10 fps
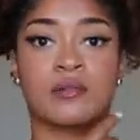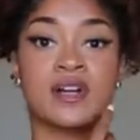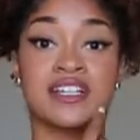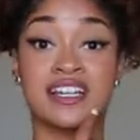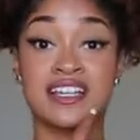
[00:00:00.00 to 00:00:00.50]

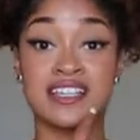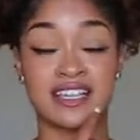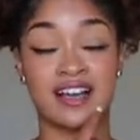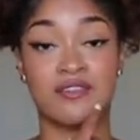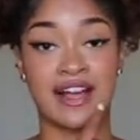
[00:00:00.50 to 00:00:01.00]
which
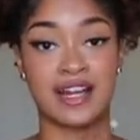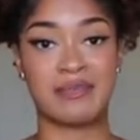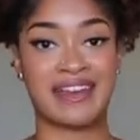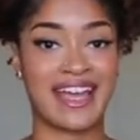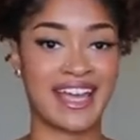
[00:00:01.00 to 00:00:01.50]
is a
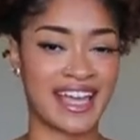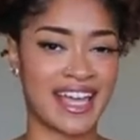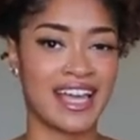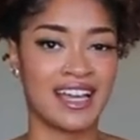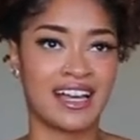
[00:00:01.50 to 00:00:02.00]
vitamin A,